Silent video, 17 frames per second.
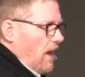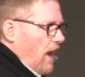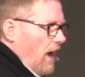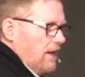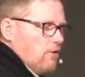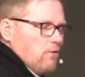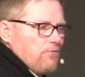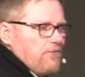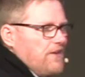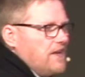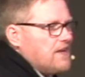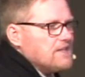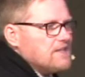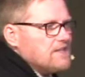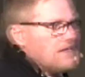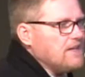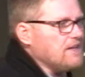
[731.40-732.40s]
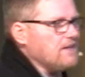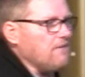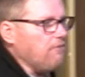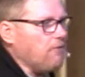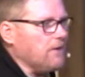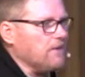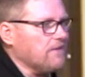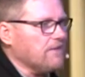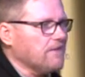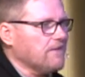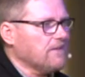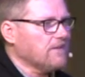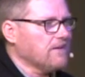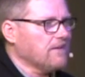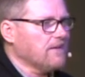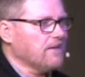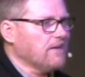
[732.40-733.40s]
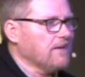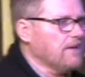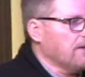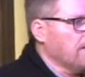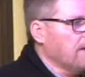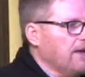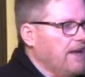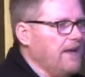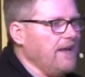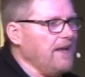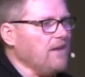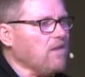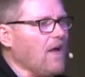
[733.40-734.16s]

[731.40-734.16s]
I don't think, is any different. He